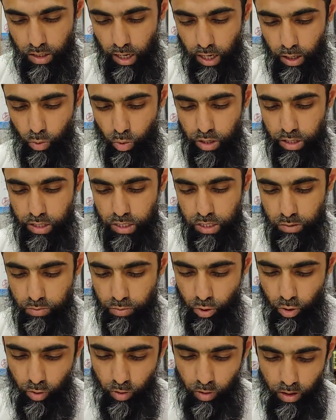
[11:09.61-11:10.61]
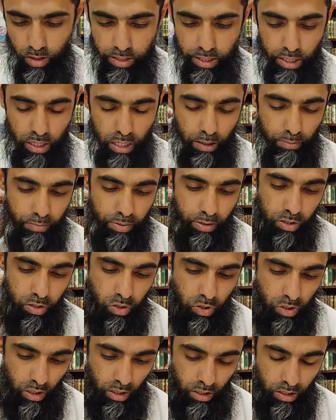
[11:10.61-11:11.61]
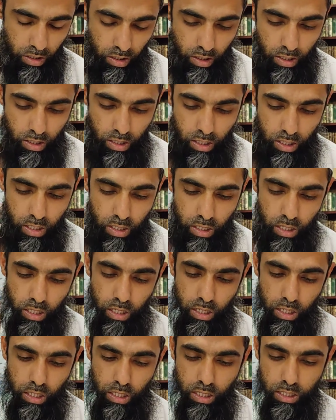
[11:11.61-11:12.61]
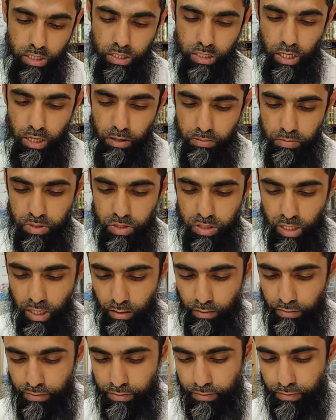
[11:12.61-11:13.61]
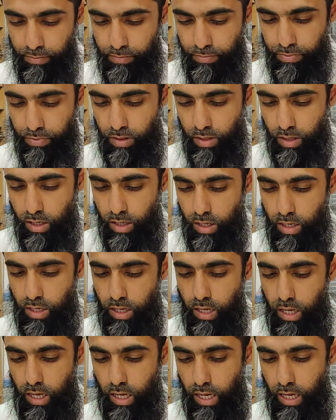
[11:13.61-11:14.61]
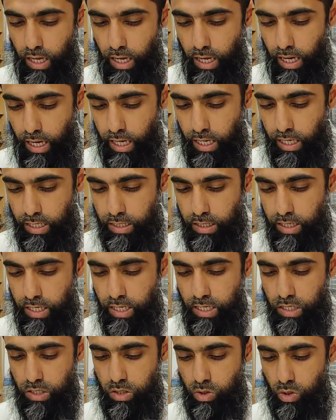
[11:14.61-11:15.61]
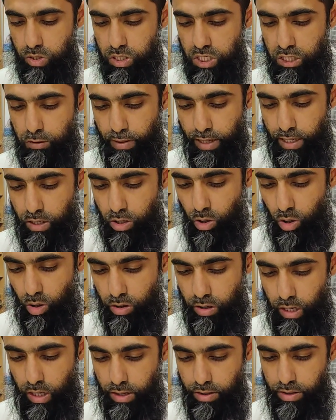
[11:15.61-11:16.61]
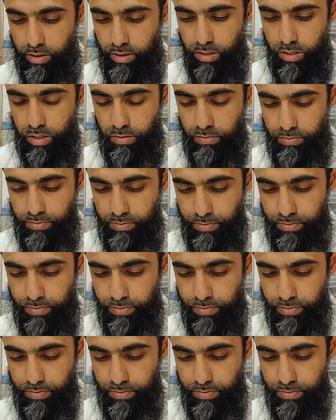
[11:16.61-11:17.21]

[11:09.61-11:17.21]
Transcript: And what is bukhul? That a person eats himself and he does not spend on others.